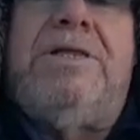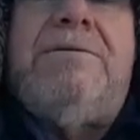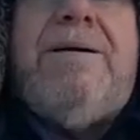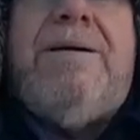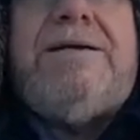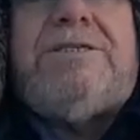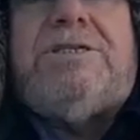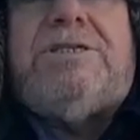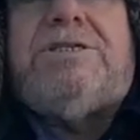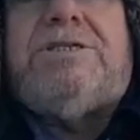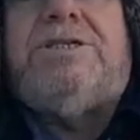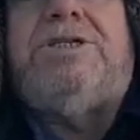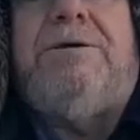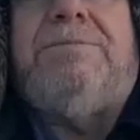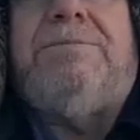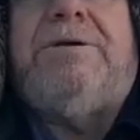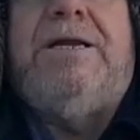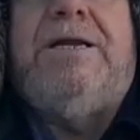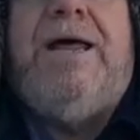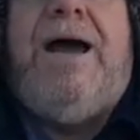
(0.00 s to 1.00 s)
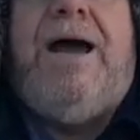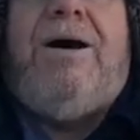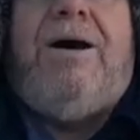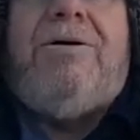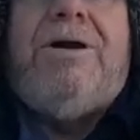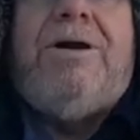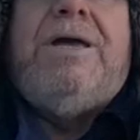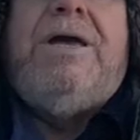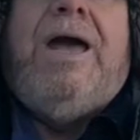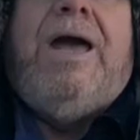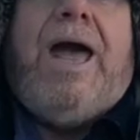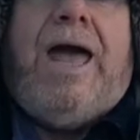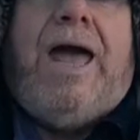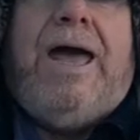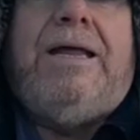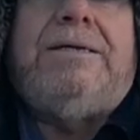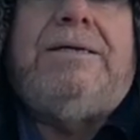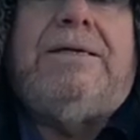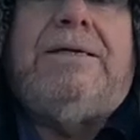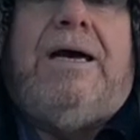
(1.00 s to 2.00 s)
the Manchester Ship Canal,
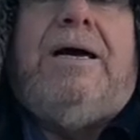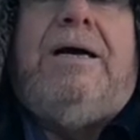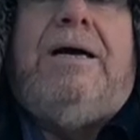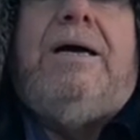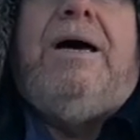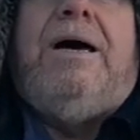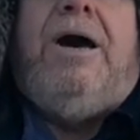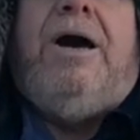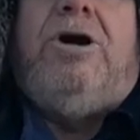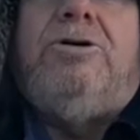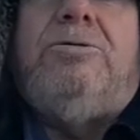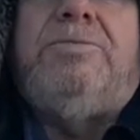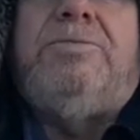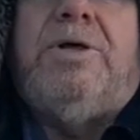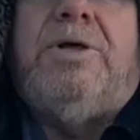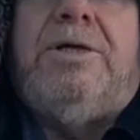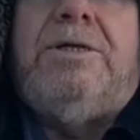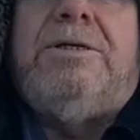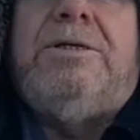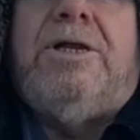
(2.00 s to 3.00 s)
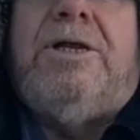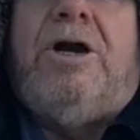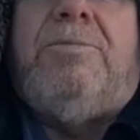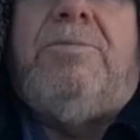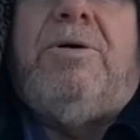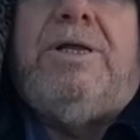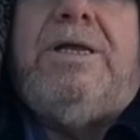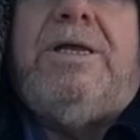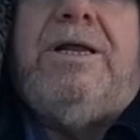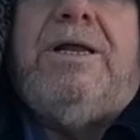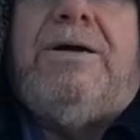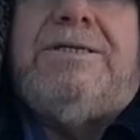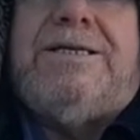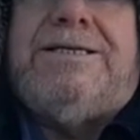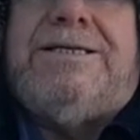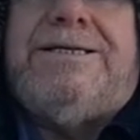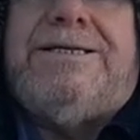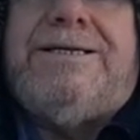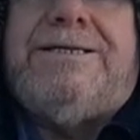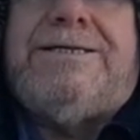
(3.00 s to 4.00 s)
and hope that nobody
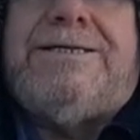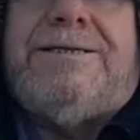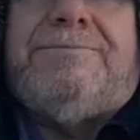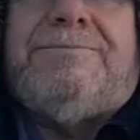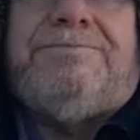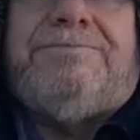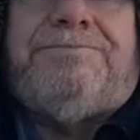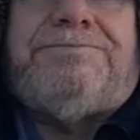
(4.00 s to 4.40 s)
notices.